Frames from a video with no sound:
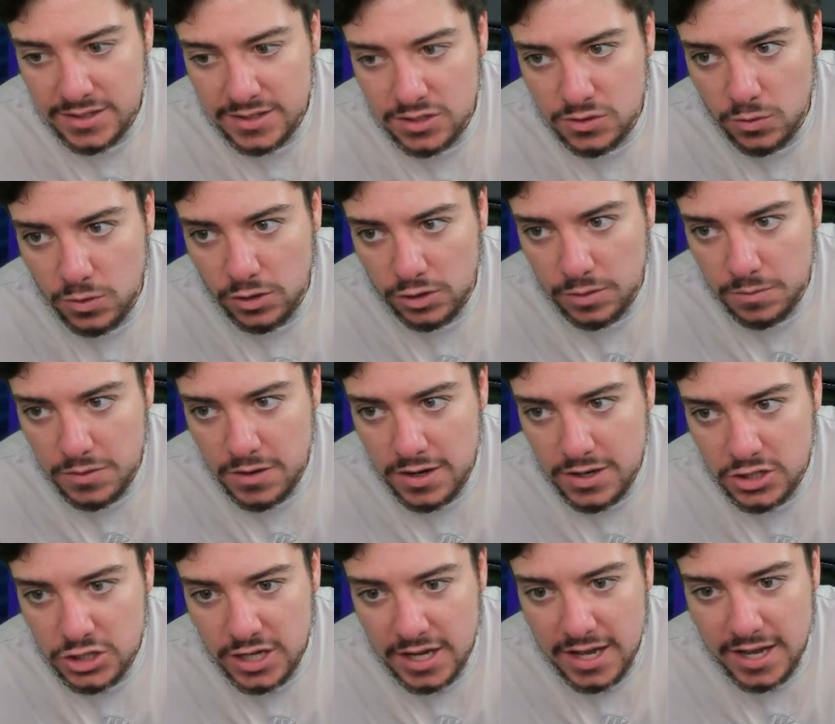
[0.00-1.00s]
to our
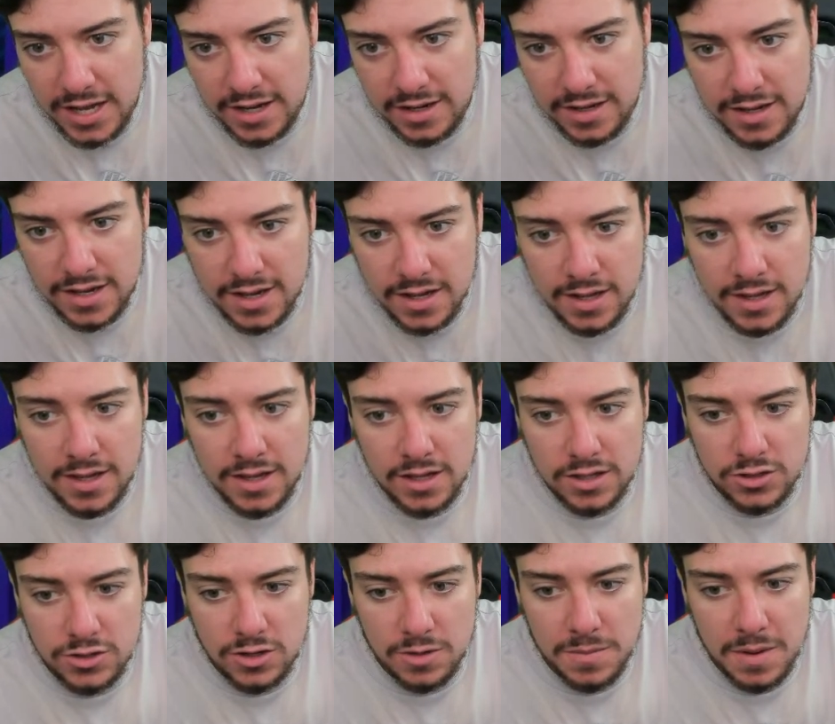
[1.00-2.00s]
community chat,
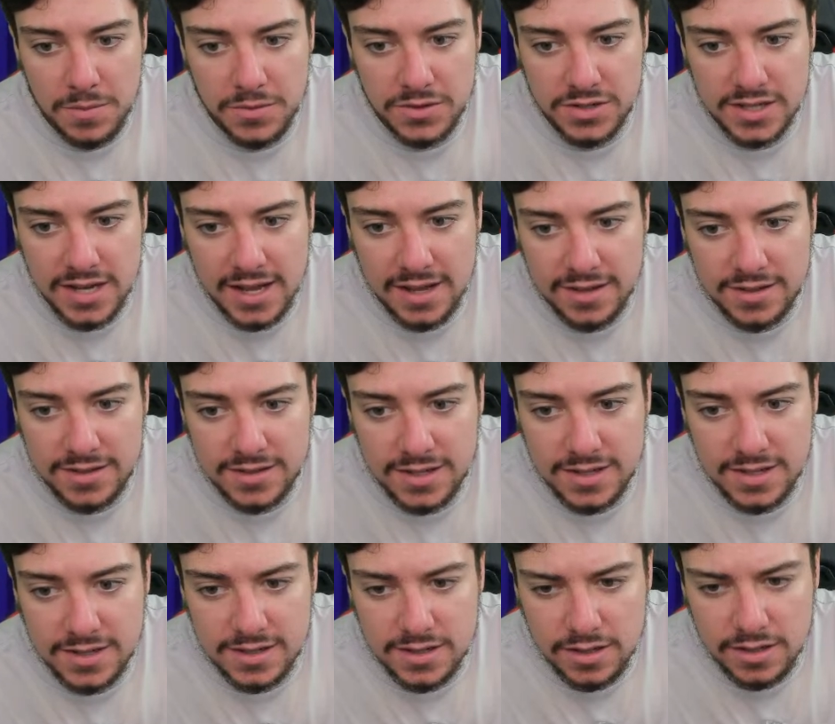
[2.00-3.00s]
so our members
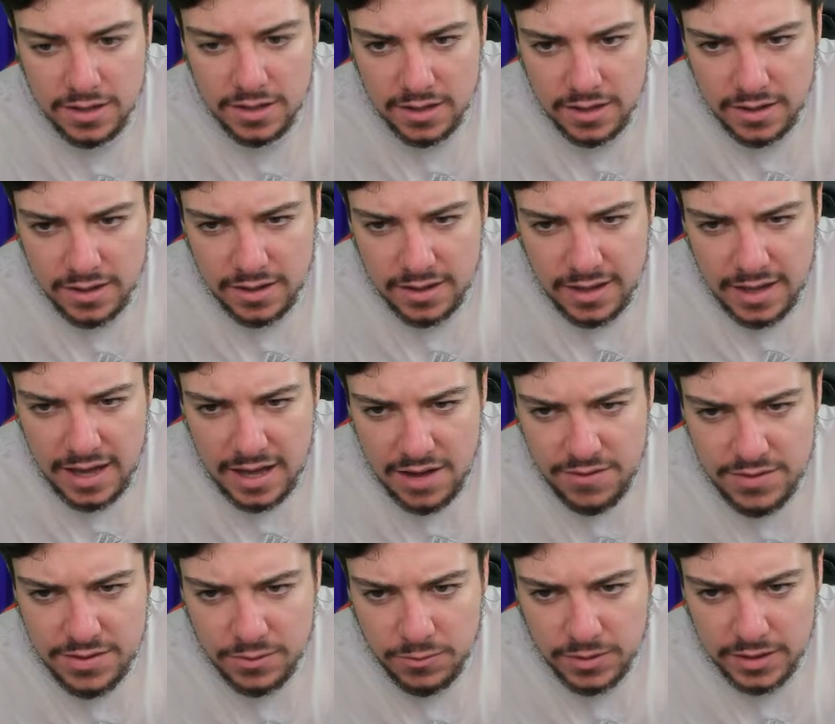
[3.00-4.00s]
analysis,
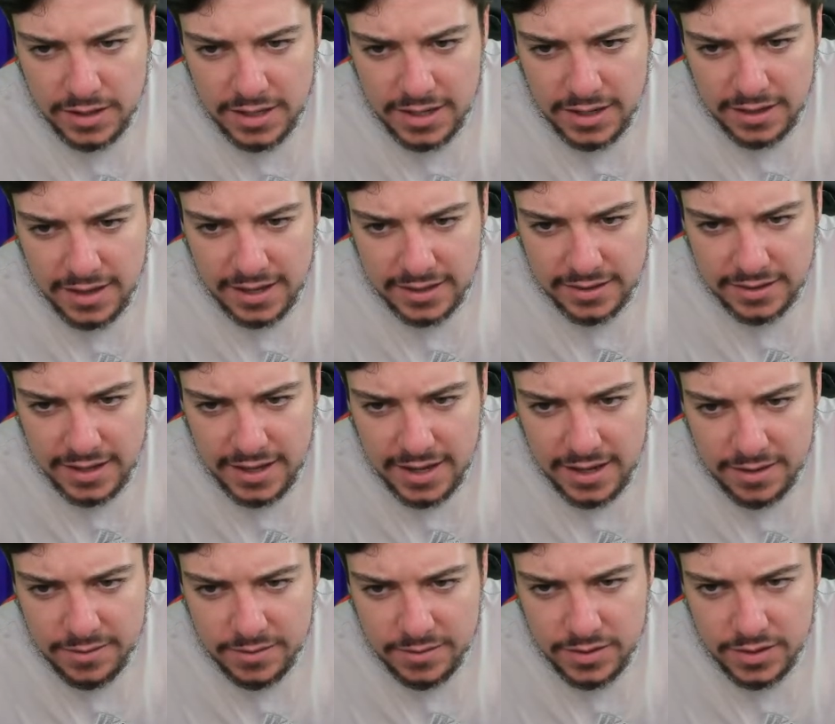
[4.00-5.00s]
everything related like
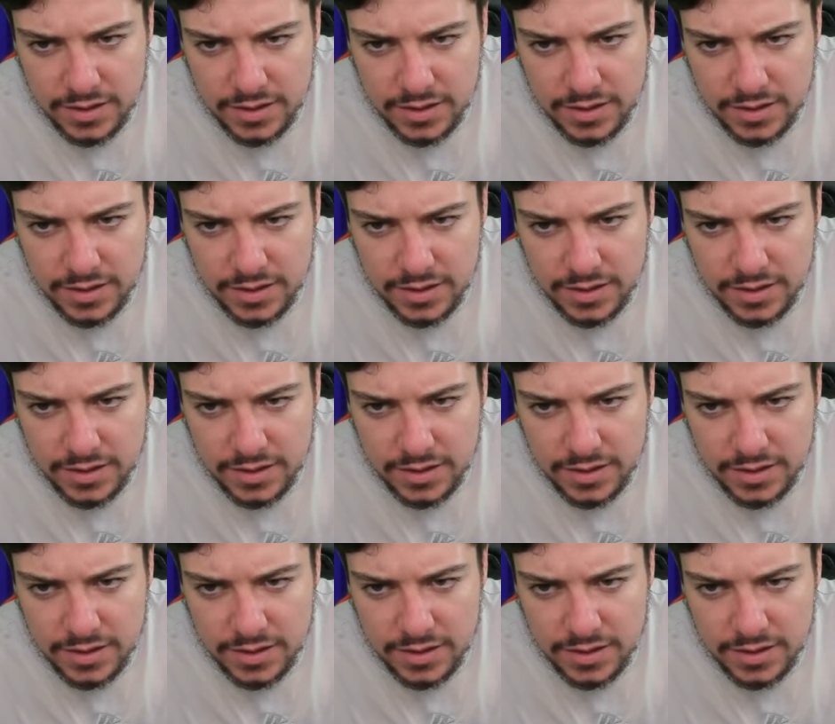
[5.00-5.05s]
that.